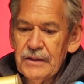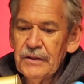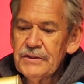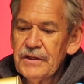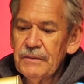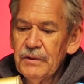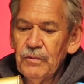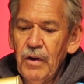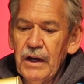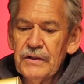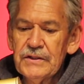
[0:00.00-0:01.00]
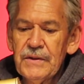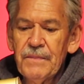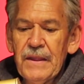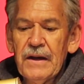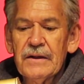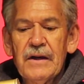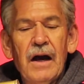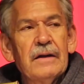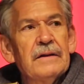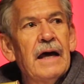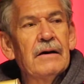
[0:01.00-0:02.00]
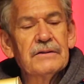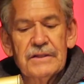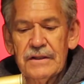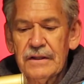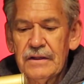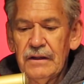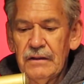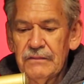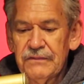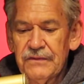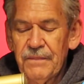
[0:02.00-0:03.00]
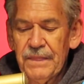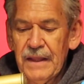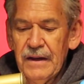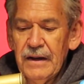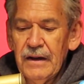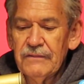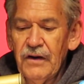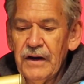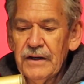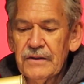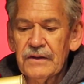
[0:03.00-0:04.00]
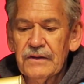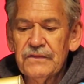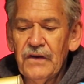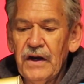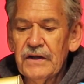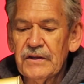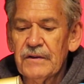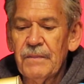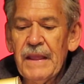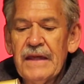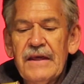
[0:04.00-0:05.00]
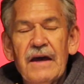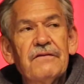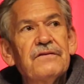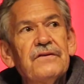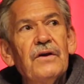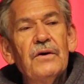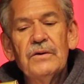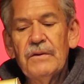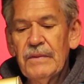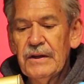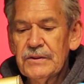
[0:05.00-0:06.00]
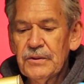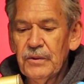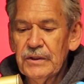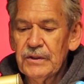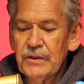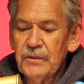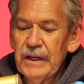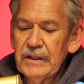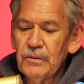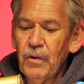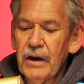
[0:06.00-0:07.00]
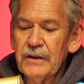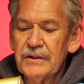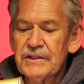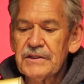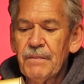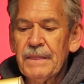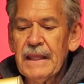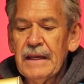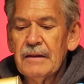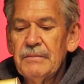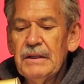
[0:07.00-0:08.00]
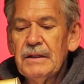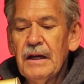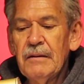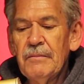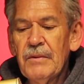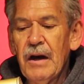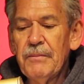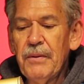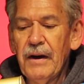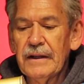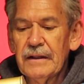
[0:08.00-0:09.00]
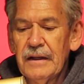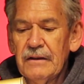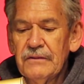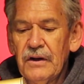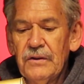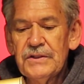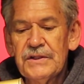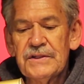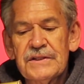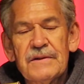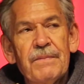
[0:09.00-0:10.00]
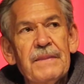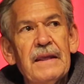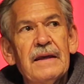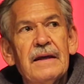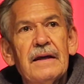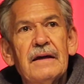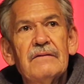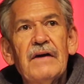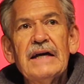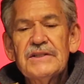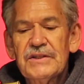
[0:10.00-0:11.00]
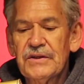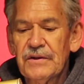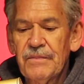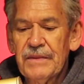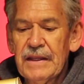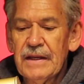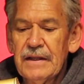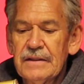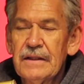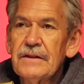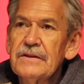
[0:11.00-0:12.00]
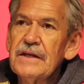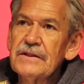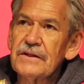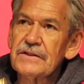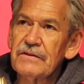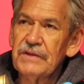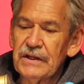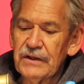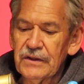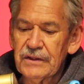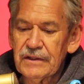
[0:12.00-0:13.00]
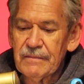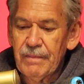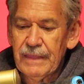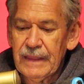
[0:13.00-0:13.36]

Those summer waters gone now to the Gulf. Farther, farther, they have flowed toward greater waters, become a part of oceans, vaster than the deserts of the earth.